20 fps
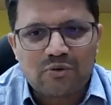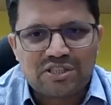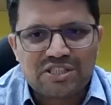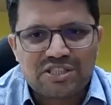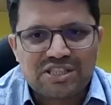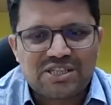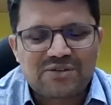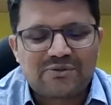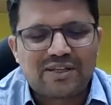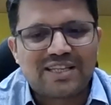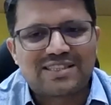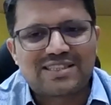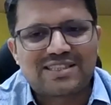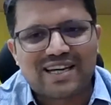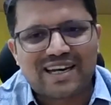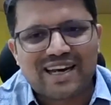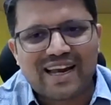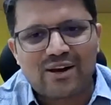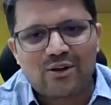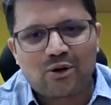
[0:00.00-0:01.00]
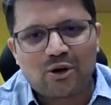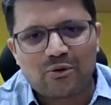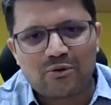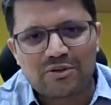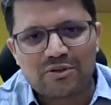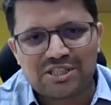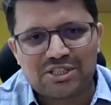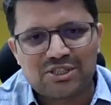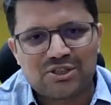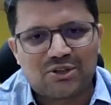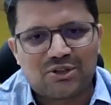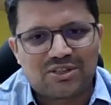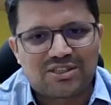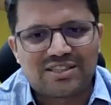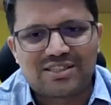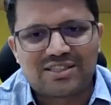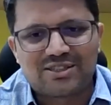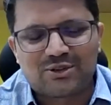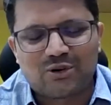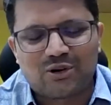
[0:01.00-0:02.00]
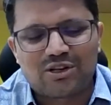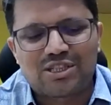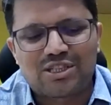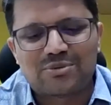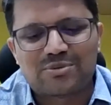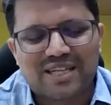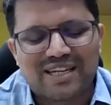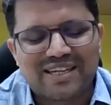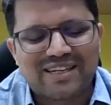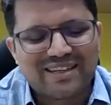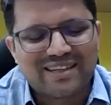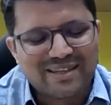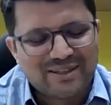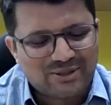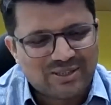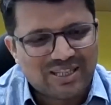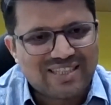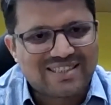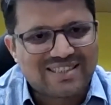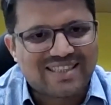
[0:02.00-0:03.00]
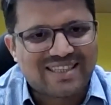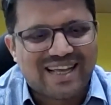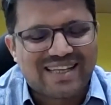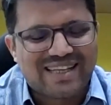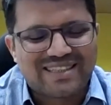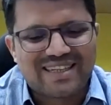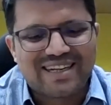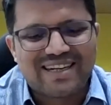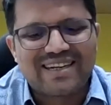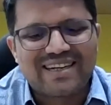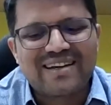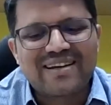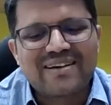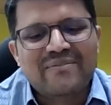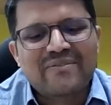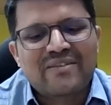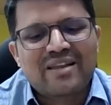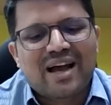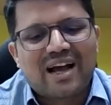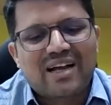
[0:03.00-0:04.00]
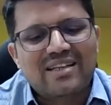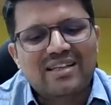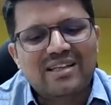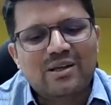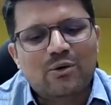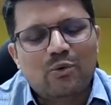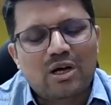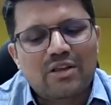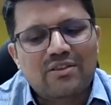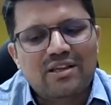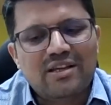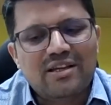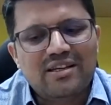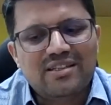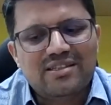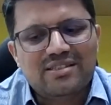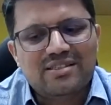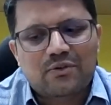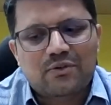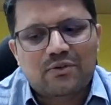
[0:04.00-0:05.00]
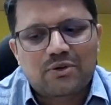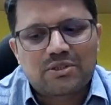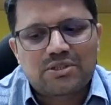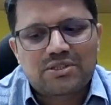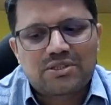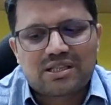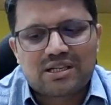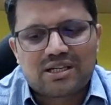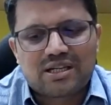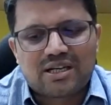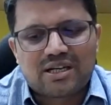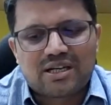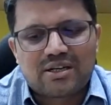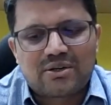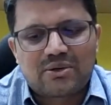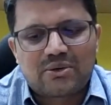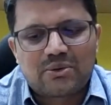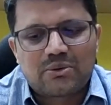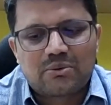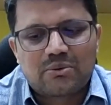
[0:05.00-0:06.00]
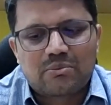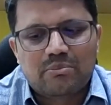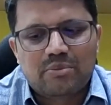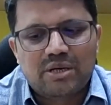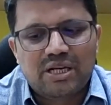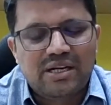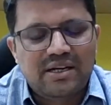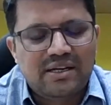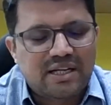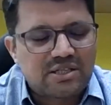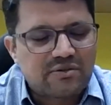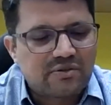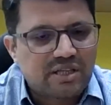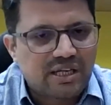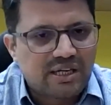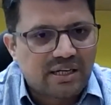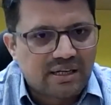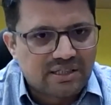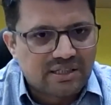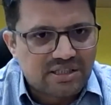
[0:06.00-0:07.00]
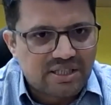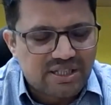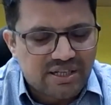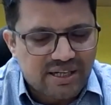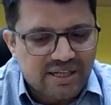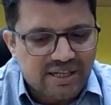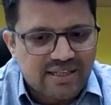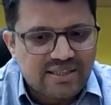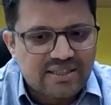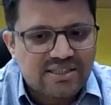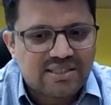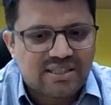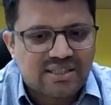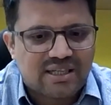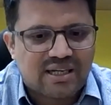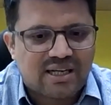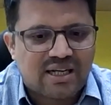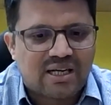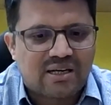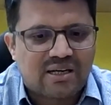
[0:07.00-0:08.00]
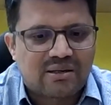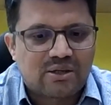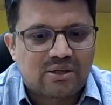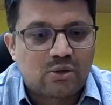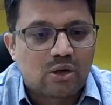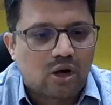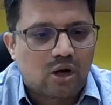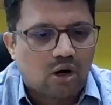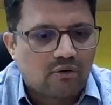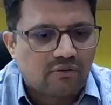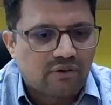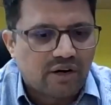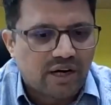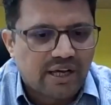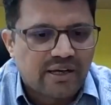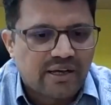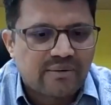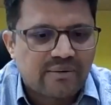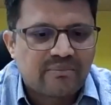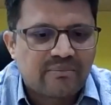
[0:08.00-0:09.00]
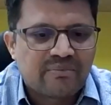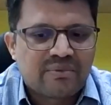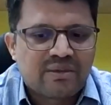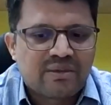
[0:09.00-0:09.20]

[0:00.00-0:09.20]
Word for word: conversation whether it's a client conversation or these yeah so that's that's great i think the one thing is of course uh, to be in touch with the industry trends uh, do a lot of reading